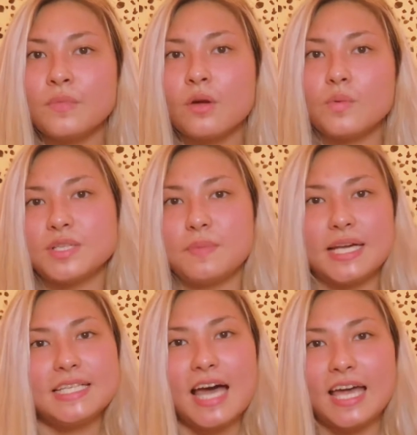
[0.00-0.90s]
was my
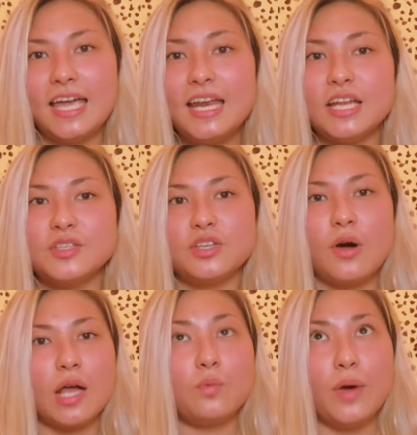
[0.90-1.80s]
diet. And so
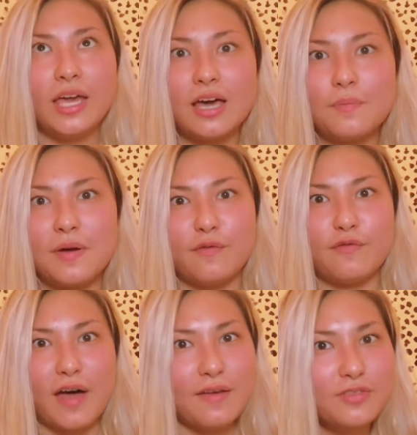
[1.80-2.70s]
I'd wake up at
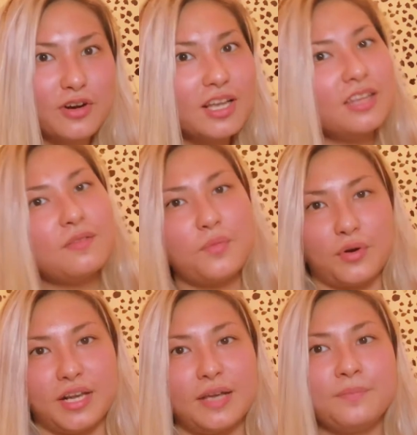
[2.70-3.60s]
5:30 in the
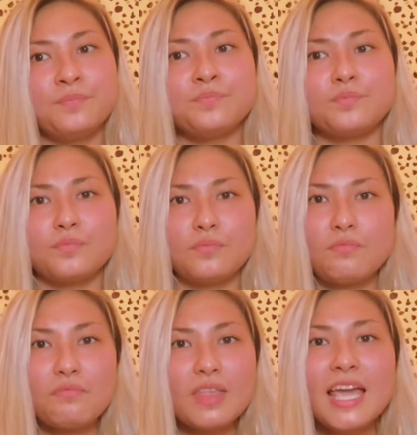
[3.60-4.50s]
morning
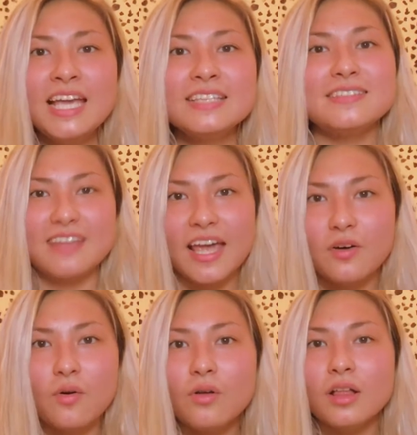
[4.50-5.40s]
and
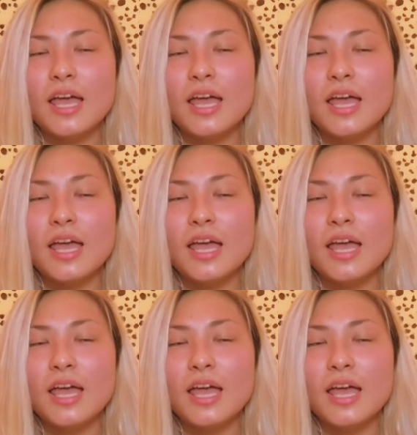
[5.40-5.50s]
cycle